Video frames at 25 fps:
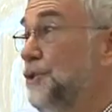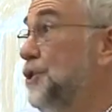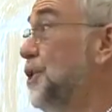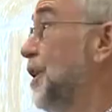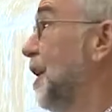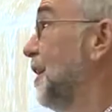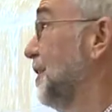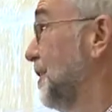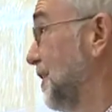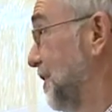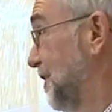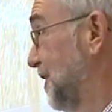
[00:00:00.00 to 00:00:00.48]

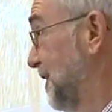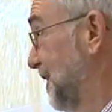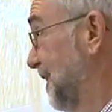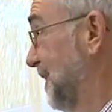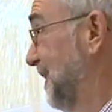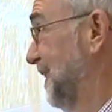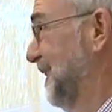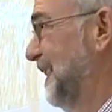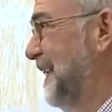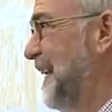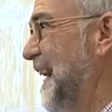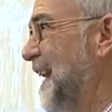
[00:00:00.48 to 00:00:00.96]
just
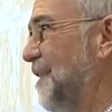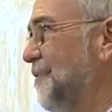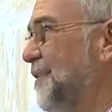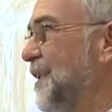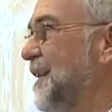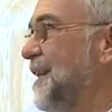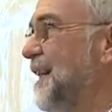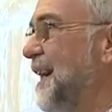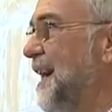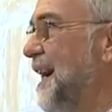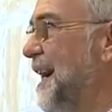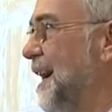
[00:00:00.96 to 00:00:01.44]

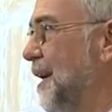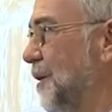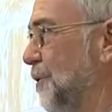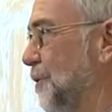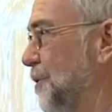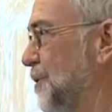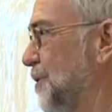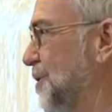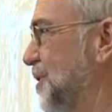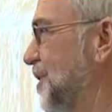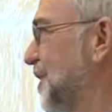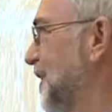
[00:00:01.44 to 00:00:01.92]
having a
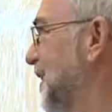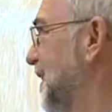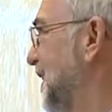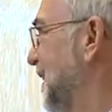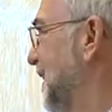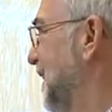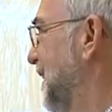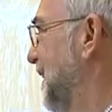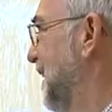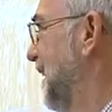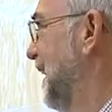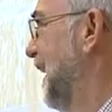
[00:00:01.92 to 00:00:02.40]
house,
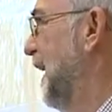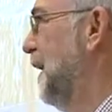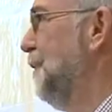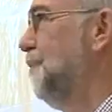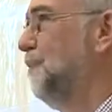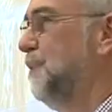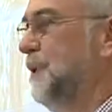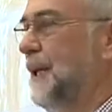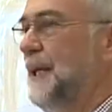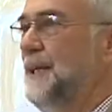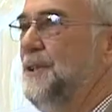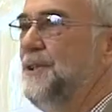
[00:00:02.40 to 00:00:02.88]
a
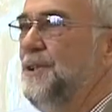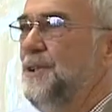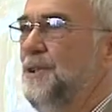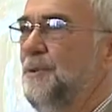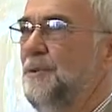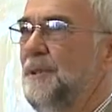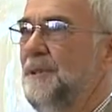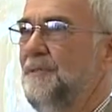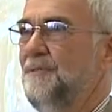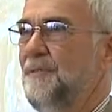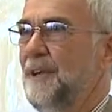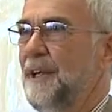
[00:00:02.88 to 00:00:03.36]
place
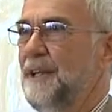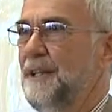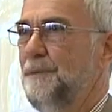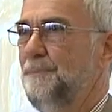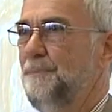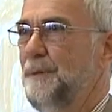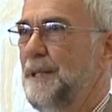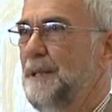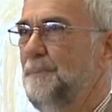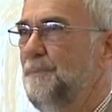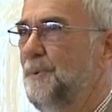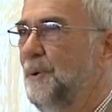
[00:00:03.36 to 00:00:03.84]
to
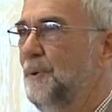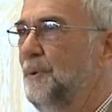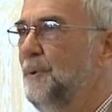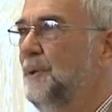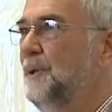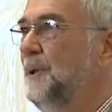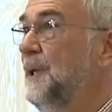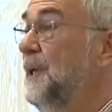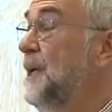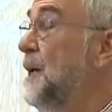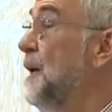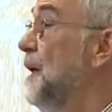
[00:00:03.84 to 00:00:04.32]
invite
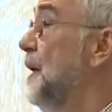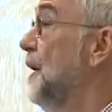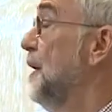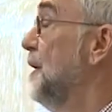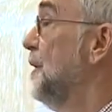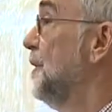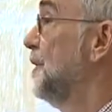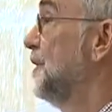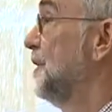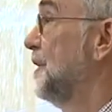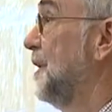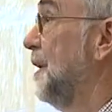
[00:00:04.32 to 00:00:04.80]
people,
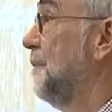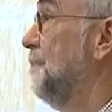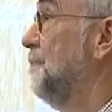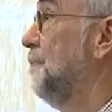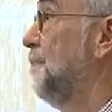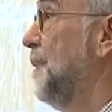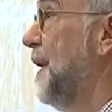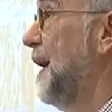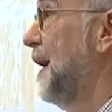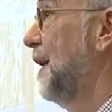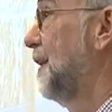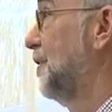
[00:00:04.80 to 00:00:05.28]

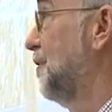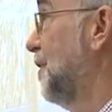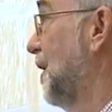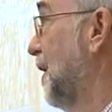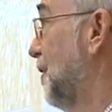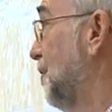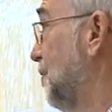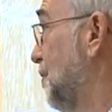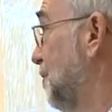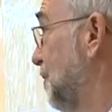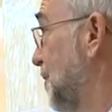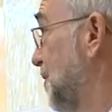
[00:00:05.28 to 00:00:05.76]
some
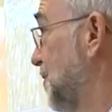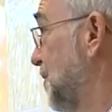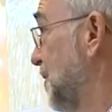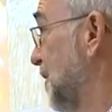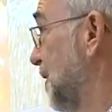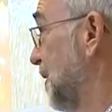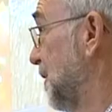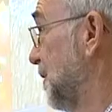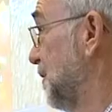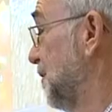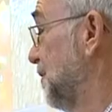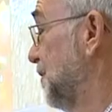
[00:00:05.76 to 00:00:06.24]
background
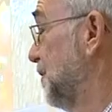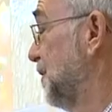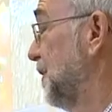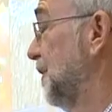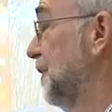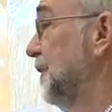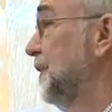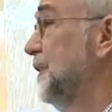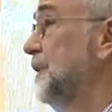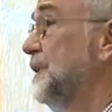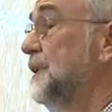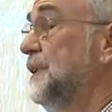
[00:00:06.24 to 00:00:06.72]

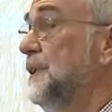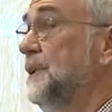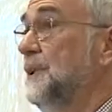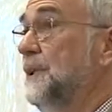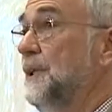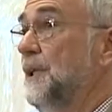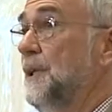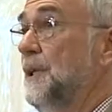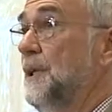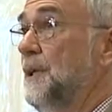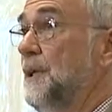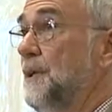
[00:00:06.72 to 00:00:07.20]
research
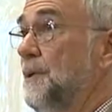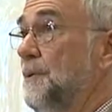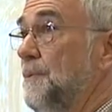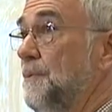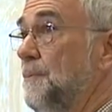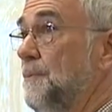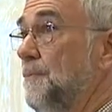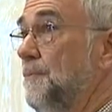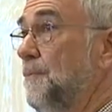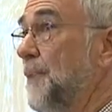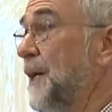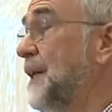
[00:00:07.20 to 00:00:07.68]

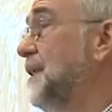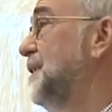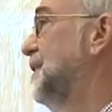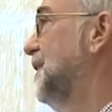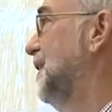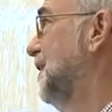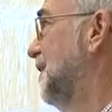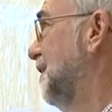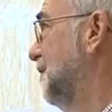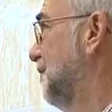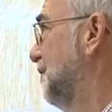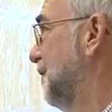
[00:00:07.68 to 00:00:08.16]

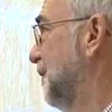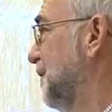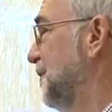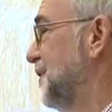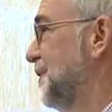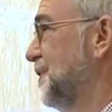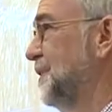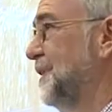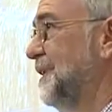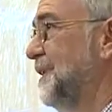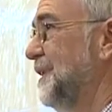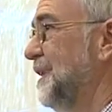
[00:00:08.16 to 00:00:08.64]
makes a
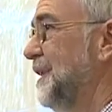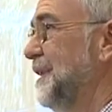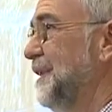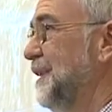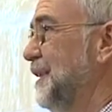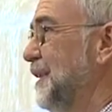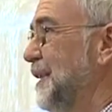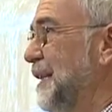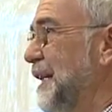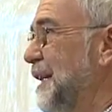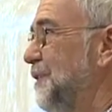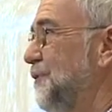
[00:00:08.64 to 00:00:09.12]
difference.
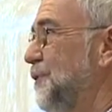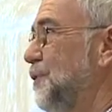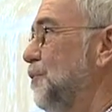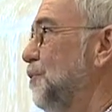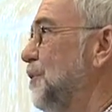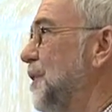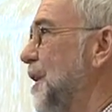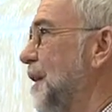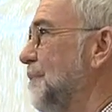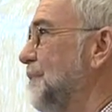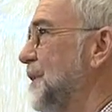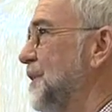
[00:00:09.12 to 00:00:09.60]
If
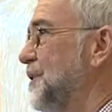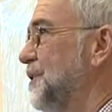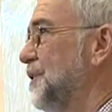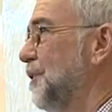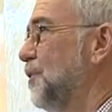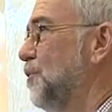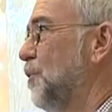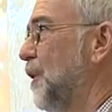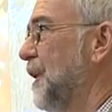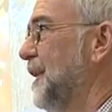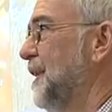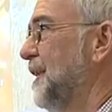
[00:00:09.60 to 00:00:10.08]
you come
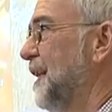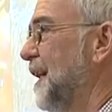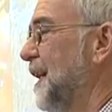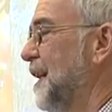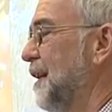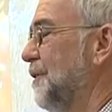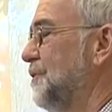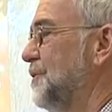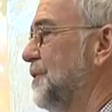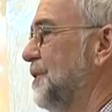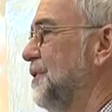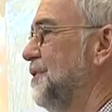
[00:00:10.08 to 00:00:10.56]
into Quaker
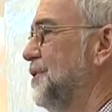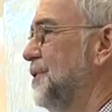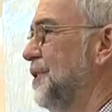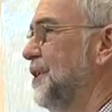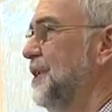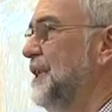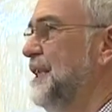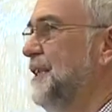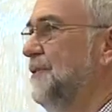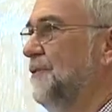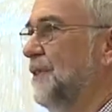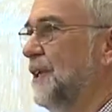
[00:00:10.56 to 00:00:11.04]
House in
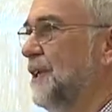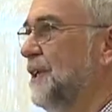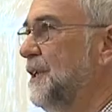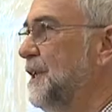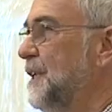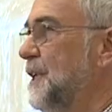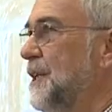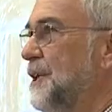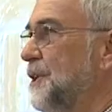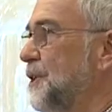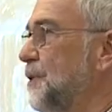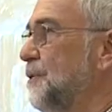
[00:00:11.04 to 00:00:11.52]
Geneva,
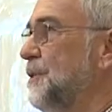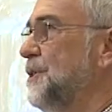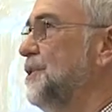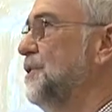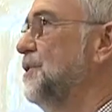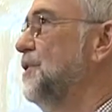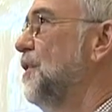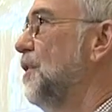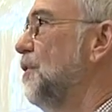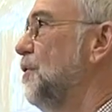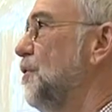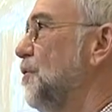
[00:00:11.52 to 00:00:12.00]
there
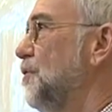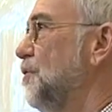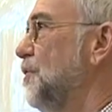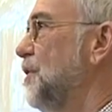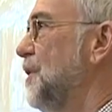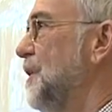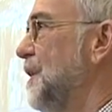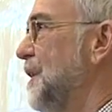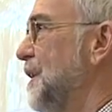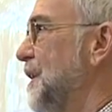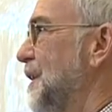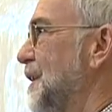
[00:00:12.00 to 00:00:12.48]
is
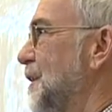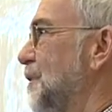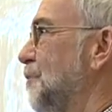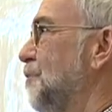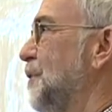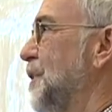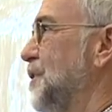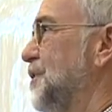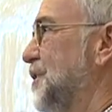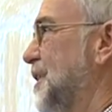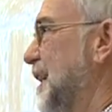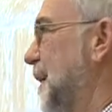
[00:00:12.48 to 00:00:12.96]
no
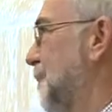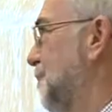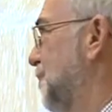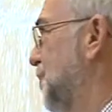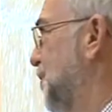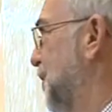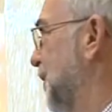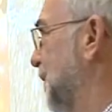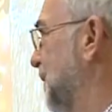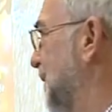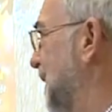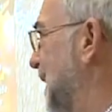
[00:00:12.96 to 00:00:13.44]

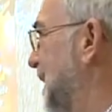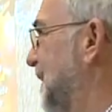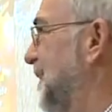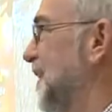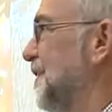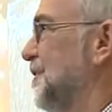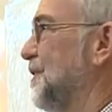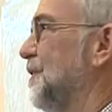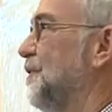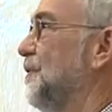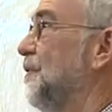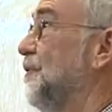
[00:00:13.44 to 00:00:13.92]
reception. It
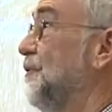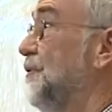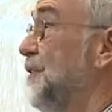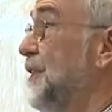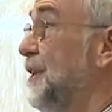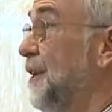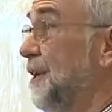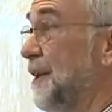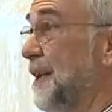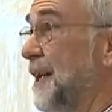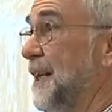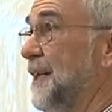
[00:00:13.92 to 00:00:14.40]
doesn't
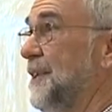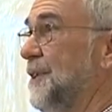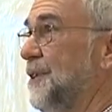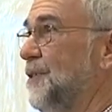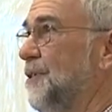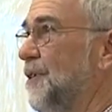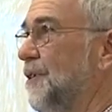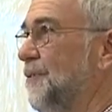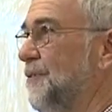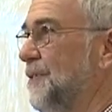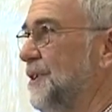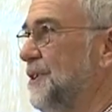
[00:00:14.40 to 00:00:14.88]
feel like
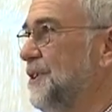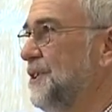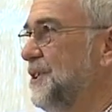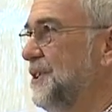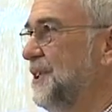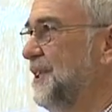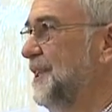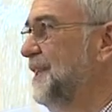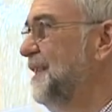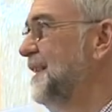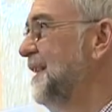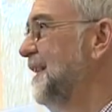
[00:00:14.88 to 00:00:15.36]
an
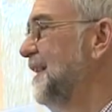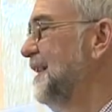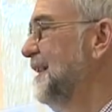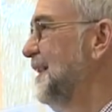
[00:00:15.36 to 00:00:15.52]
office.